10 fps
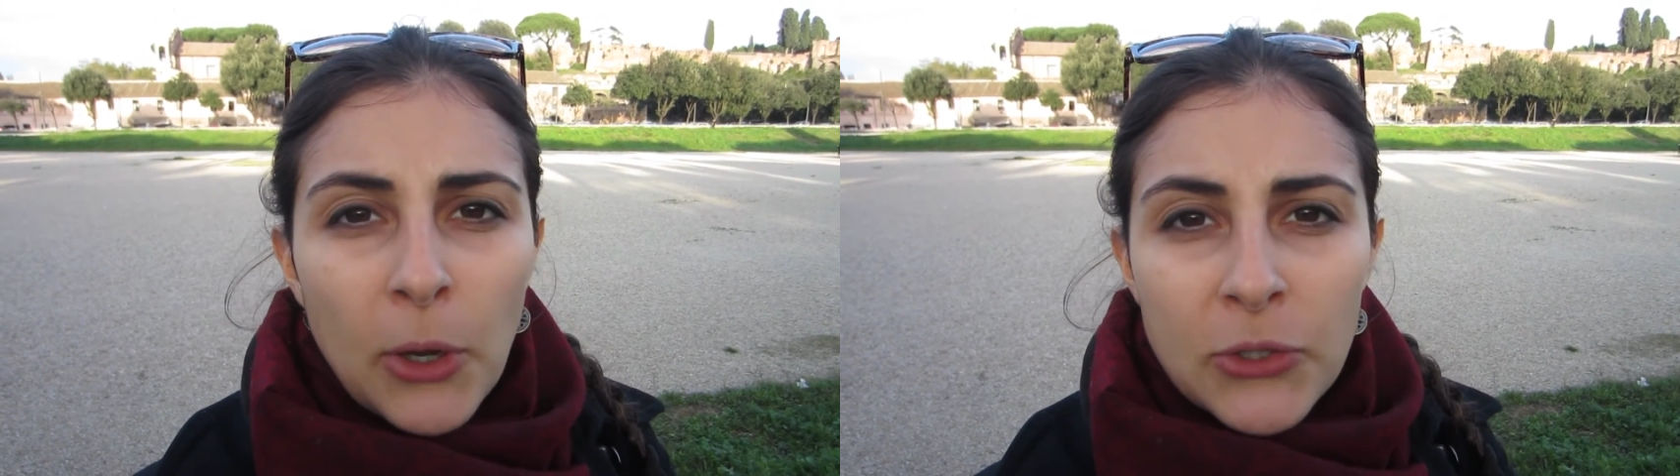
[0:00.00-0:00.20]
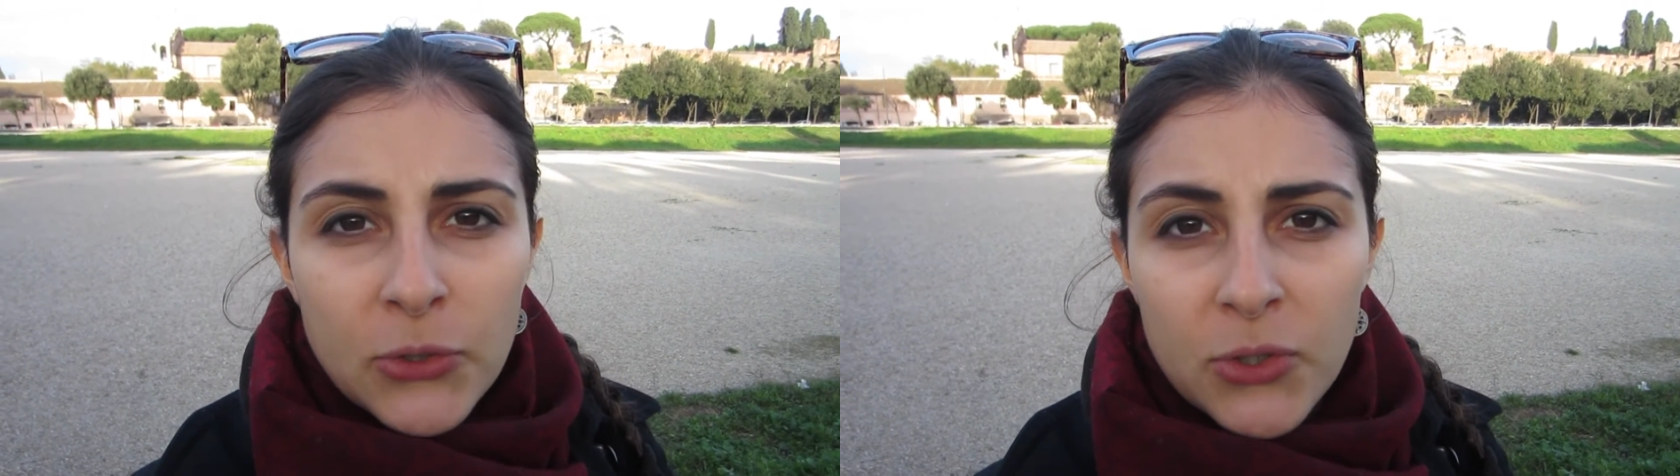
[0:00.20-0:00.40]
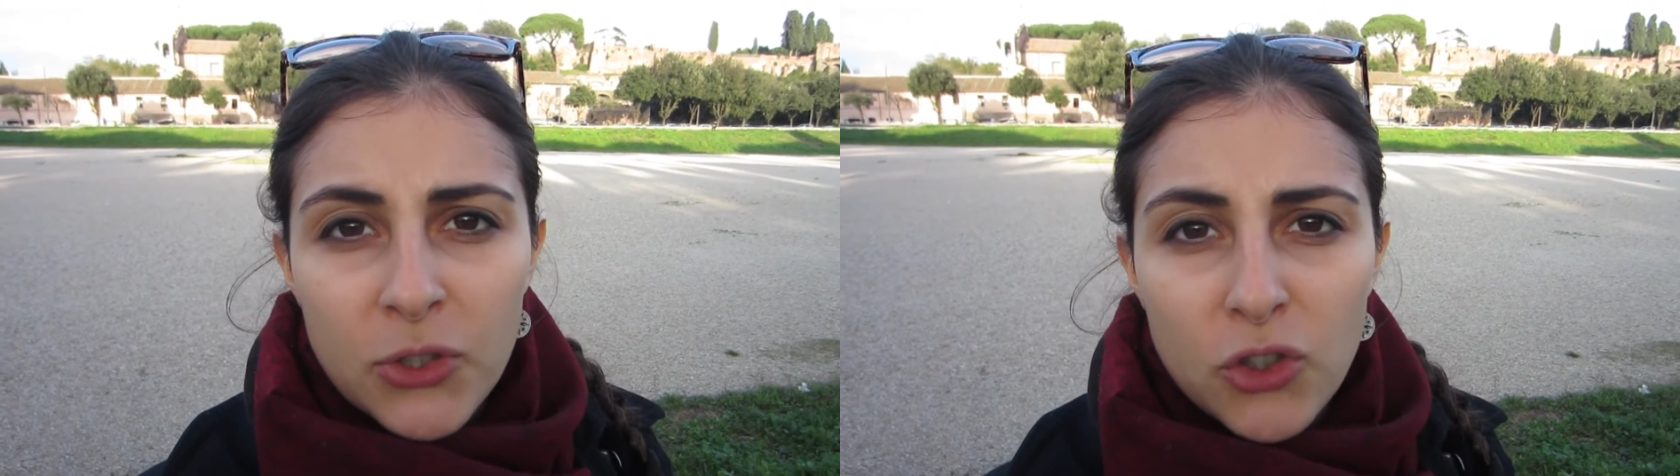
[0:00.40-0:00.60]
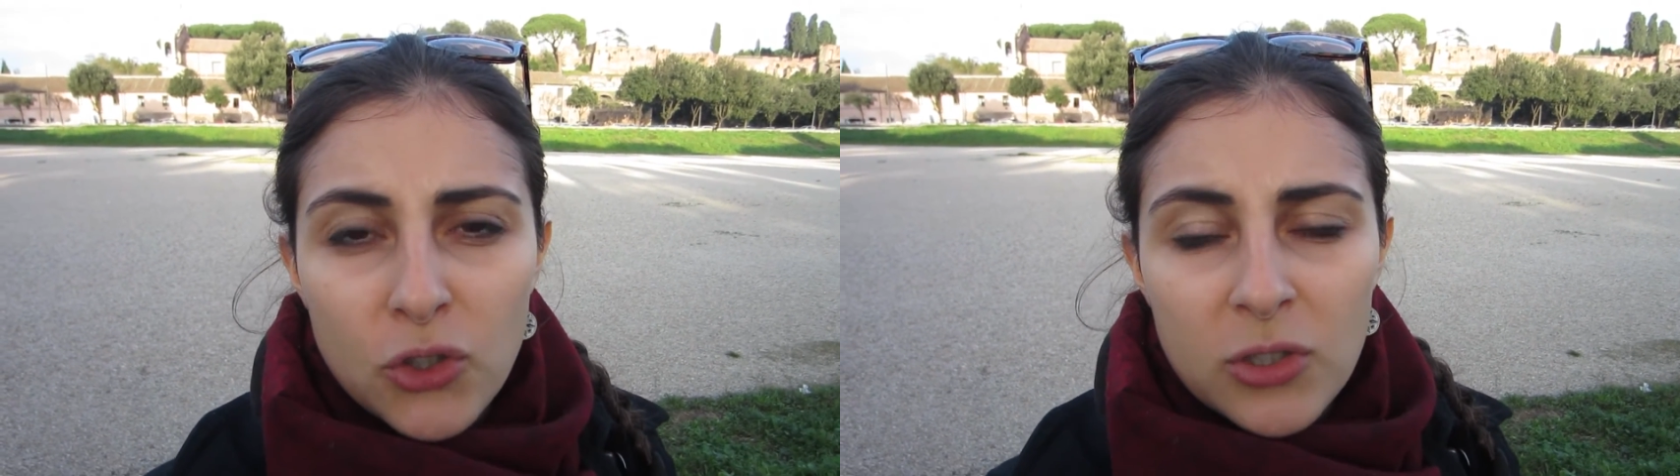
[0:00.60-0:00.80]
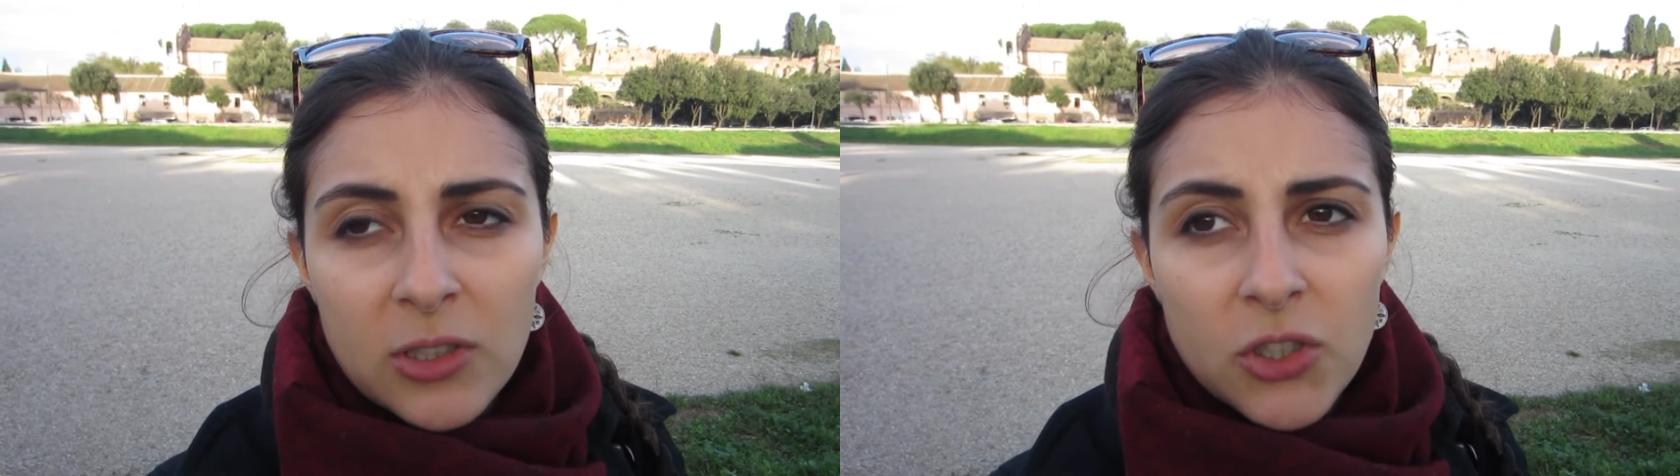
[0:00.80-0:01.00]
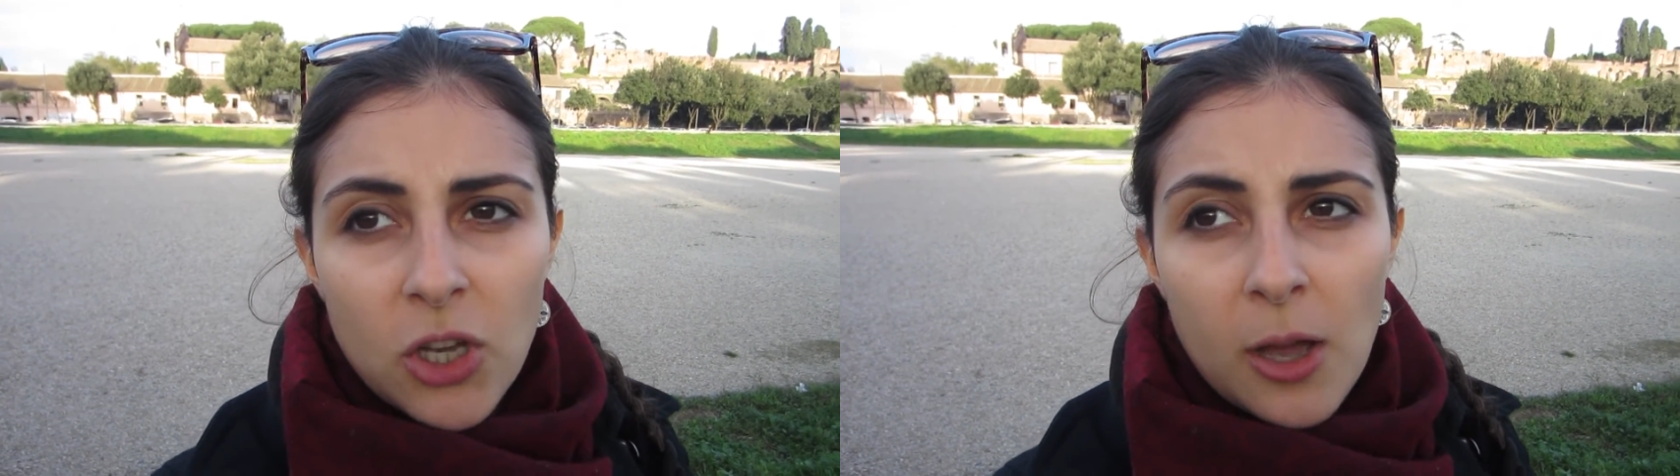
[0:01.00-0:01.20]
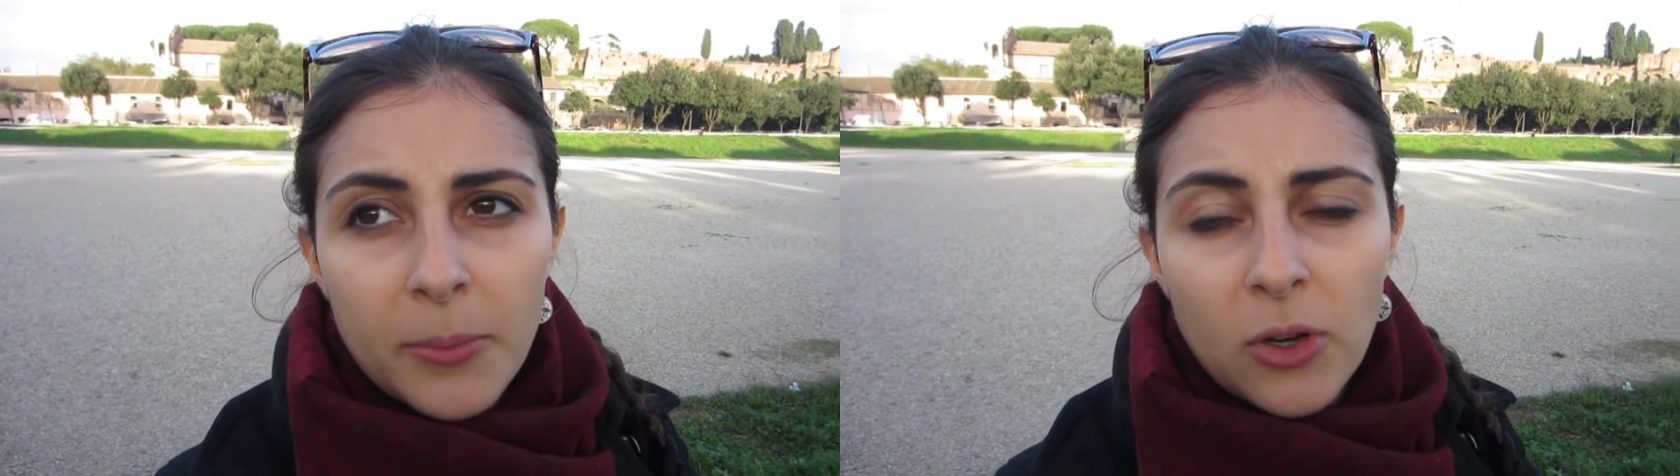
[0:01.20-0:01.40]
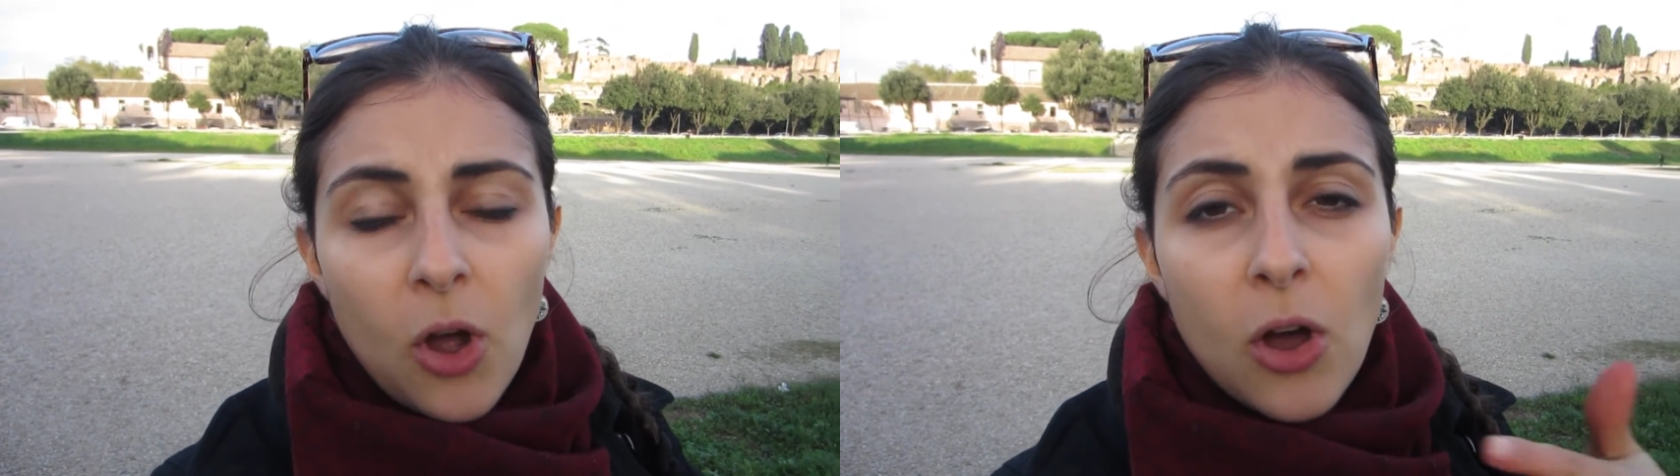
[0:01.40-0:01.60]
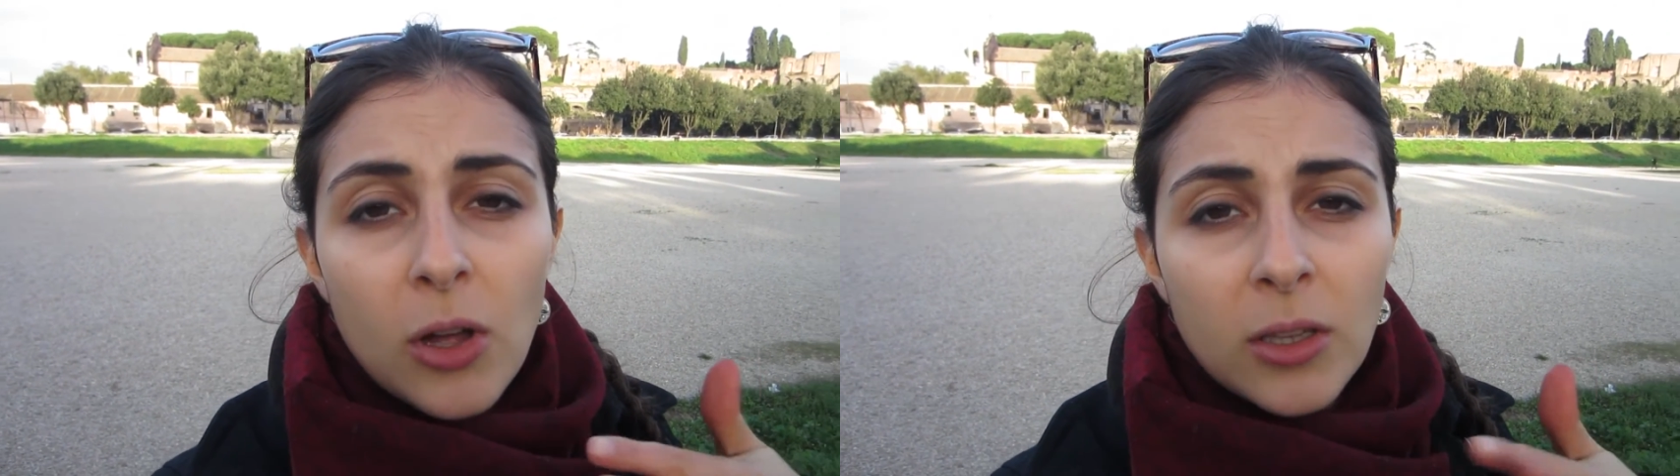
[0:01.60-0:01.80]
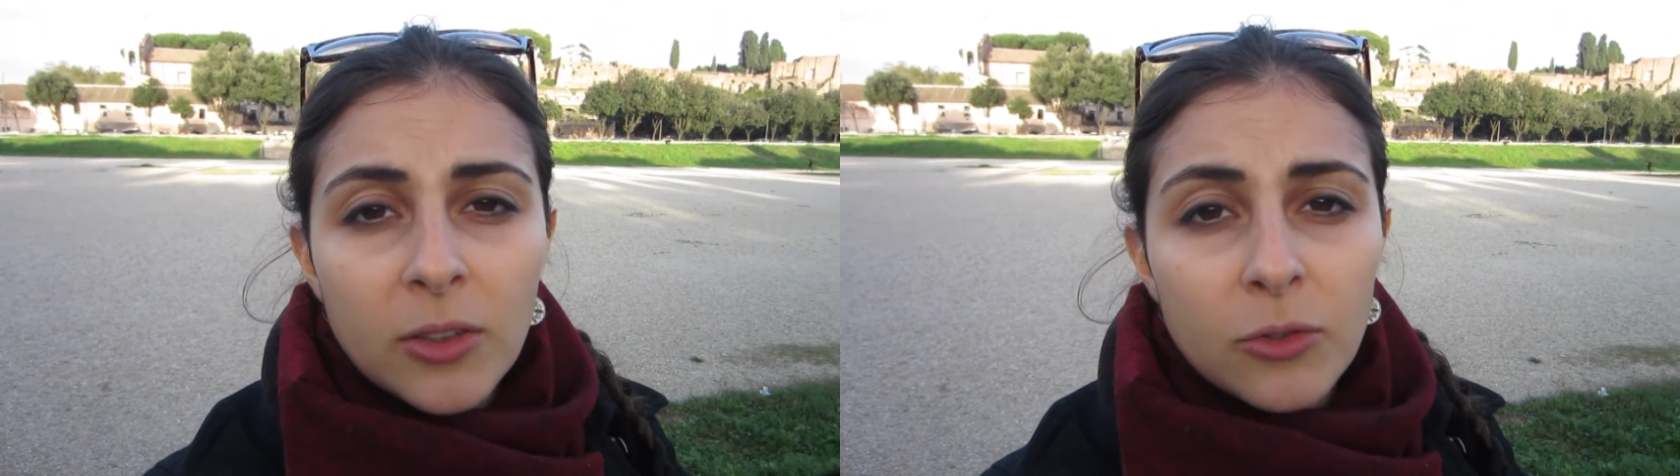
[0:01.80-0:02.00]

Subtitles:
bottles you choose in the shop, they're all